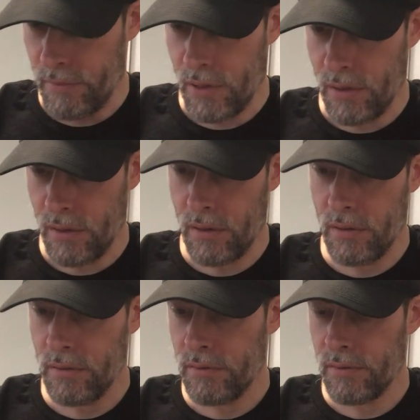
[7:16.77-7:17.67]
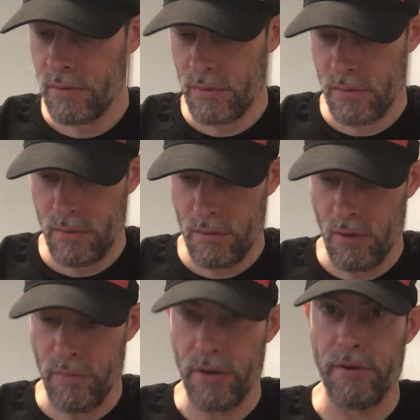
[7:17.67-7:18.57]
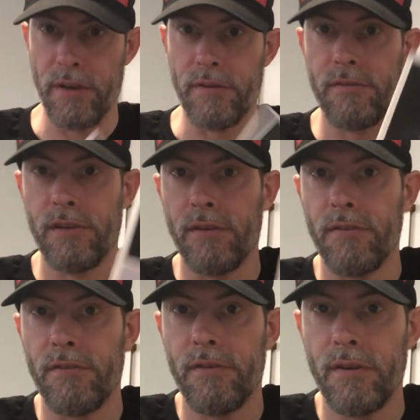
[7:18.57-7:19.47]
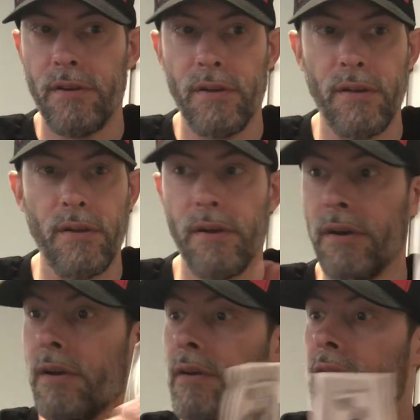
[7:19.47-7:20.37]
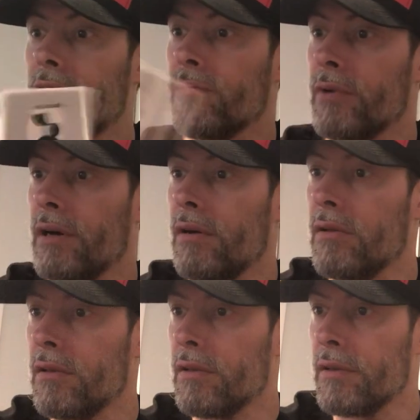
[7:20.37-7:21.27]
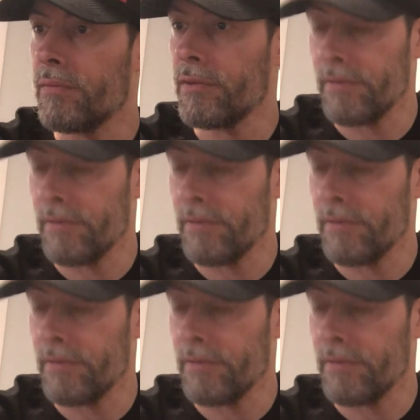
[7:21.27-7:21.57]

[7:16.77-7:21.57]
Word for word: uh, Goma Gringa stickers in there as well, and with the